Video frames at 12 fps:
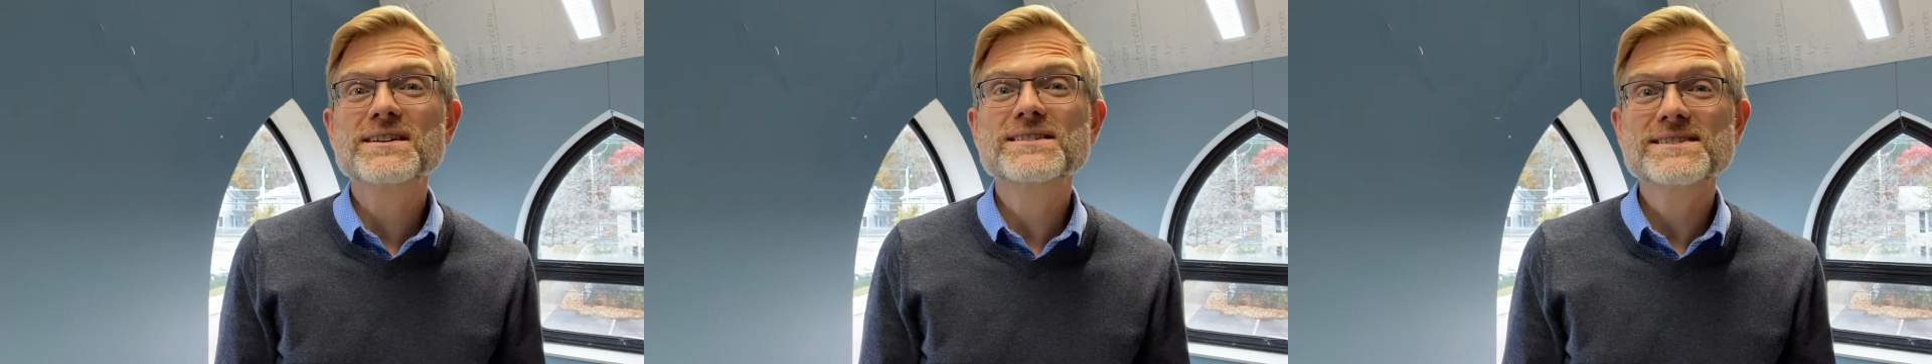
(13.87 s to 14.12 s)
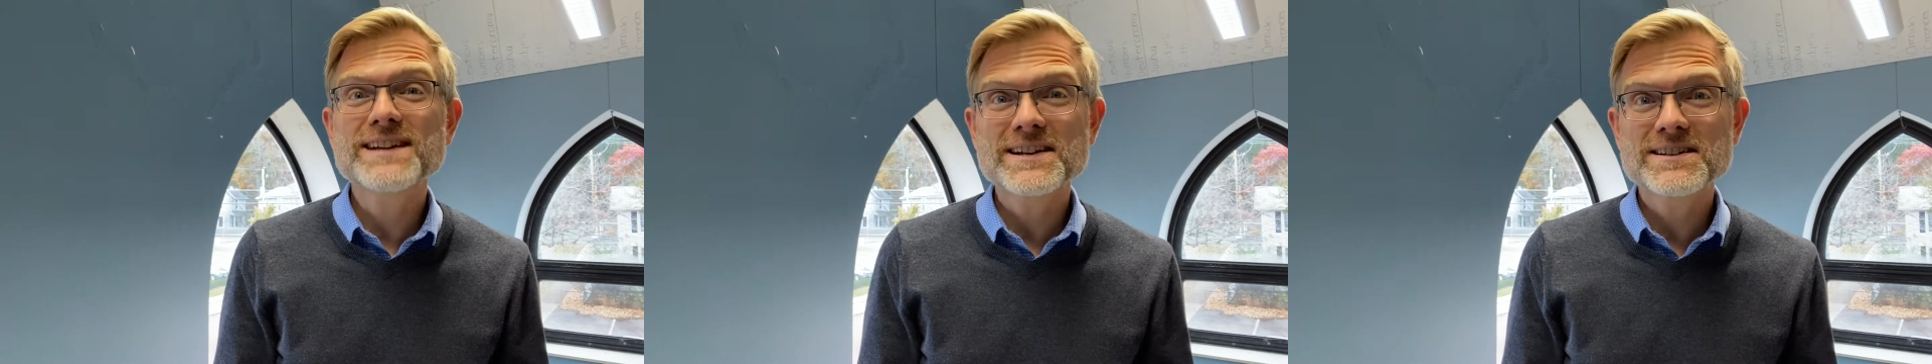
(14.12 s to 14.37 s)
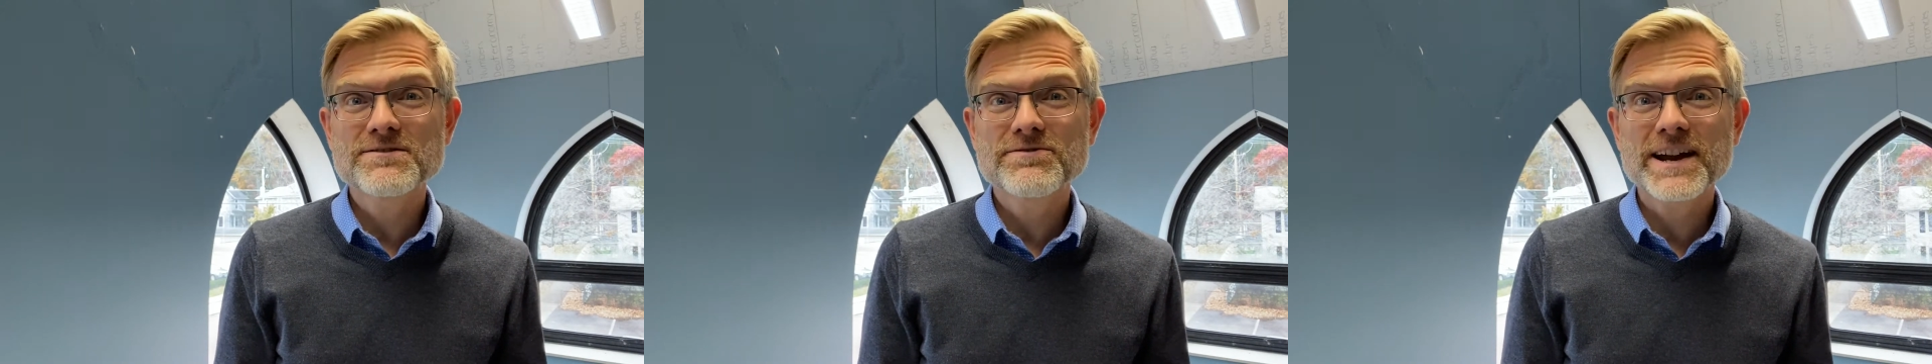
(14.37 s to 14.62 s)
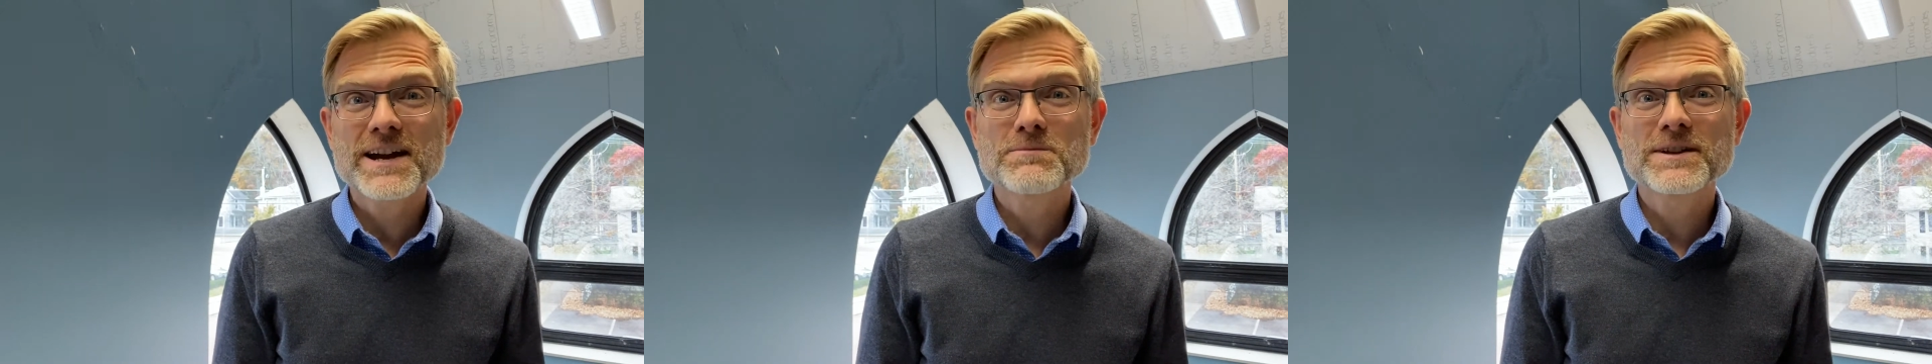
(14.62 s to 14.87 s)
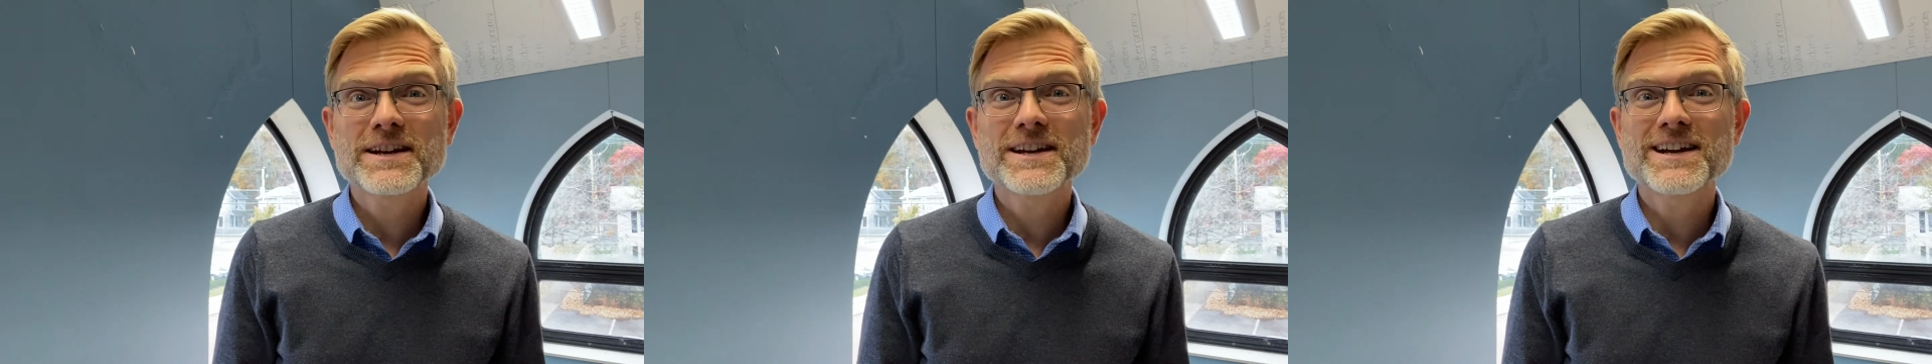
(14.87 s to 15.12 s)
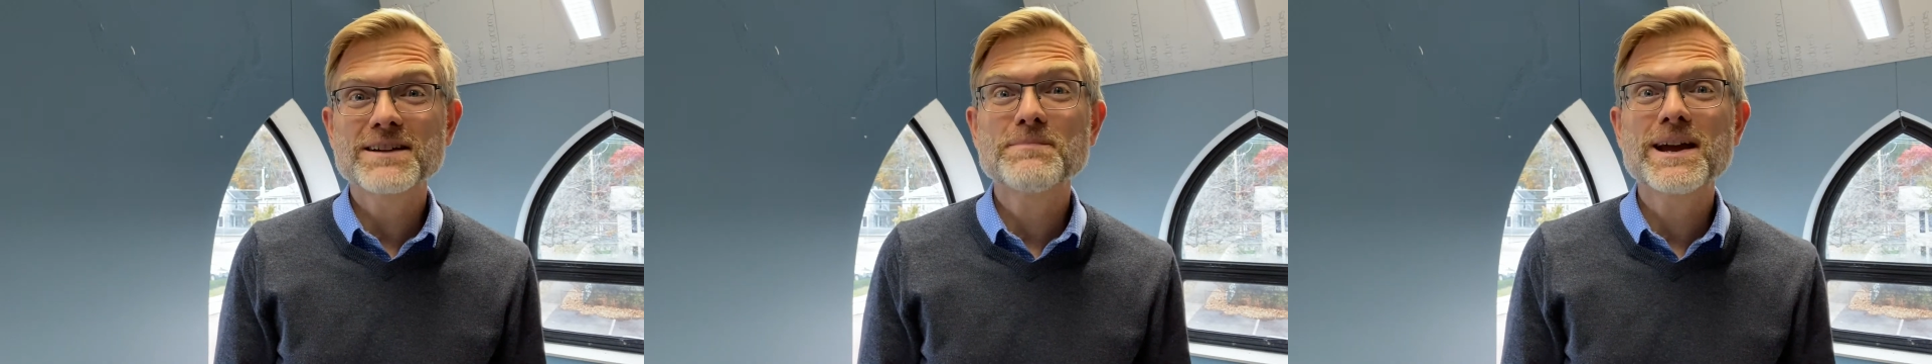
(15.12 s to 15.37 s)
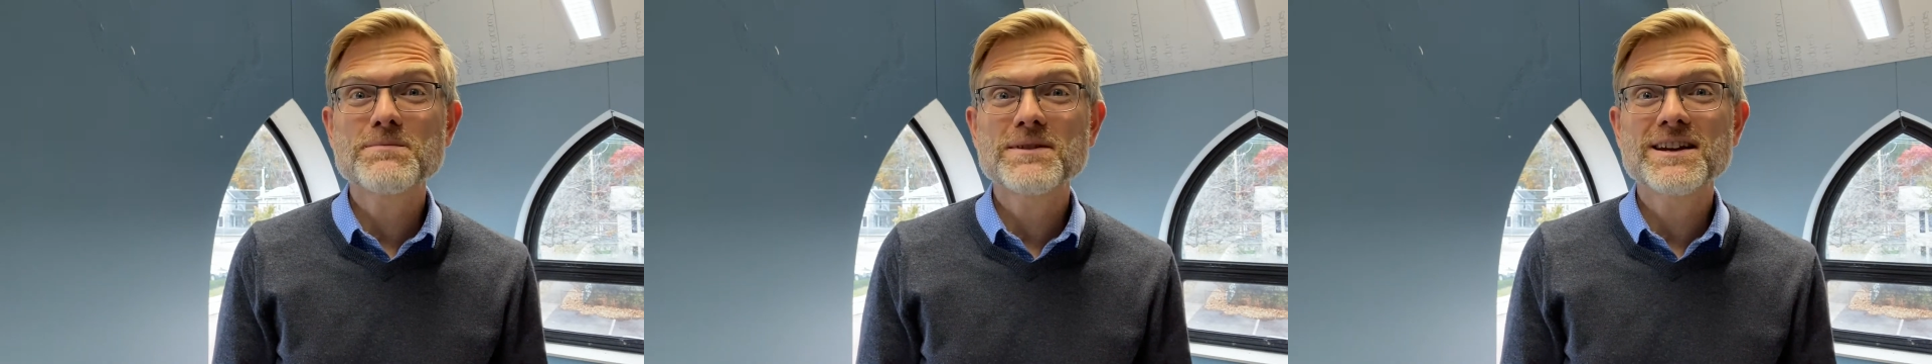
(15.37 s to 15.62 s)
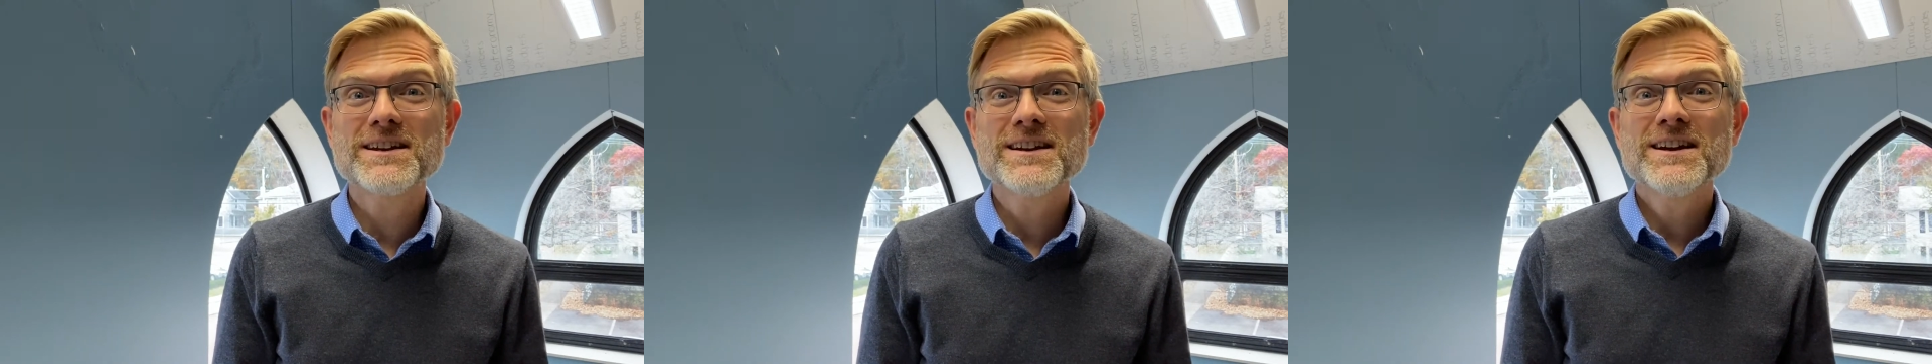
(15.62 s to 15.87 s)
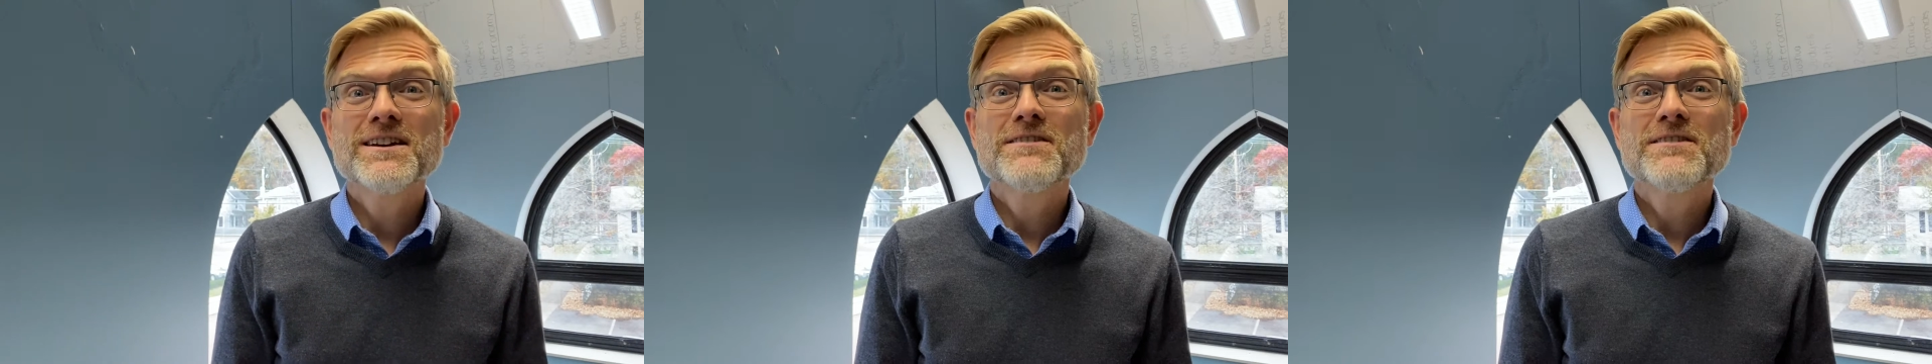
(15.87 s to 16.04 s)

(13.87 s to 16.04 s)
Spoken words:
extended family and maybe